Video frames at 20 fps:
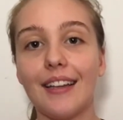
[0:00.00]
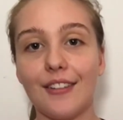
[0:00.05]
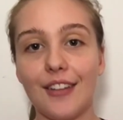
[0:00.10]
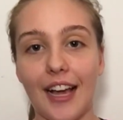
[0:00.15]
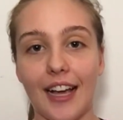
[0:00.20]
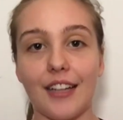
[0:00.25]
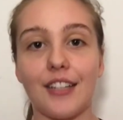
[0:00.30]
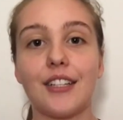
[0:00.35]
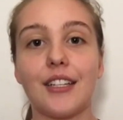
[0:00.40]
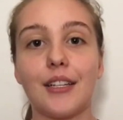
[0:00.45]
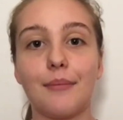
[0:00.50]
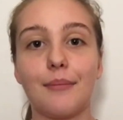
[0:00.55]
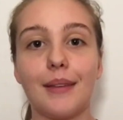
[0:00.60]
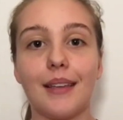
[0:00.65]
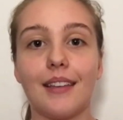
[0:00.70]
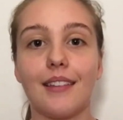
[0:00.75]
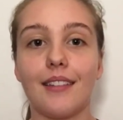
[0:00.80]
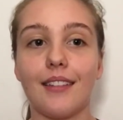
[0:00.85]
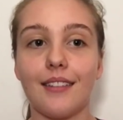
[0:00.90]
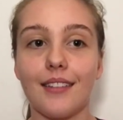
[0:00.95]
to actually
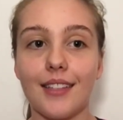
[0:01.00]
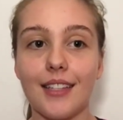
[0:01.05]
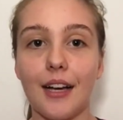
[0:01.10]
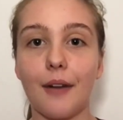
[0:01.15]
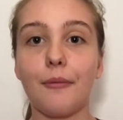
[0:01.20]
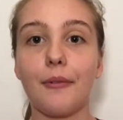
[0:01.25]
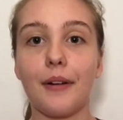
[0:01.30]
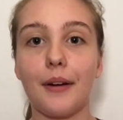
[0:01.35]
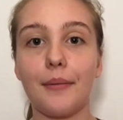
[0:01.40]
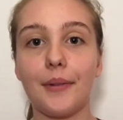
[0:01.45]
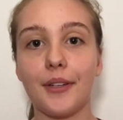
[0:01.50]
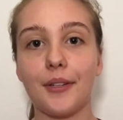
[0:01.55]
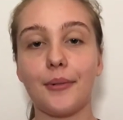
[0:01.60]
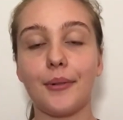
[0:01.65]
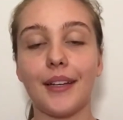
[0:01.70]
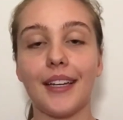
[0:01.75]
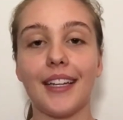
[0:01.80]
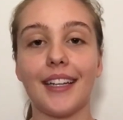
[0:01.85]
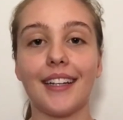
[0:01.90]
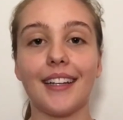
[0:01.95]
be somewhere
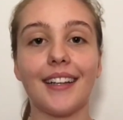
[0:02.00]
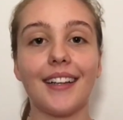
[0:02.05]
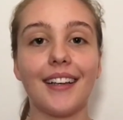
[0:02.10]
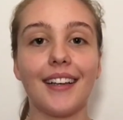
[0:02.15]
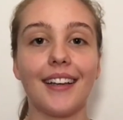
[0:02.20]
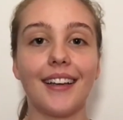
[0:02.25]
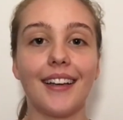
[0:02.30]
between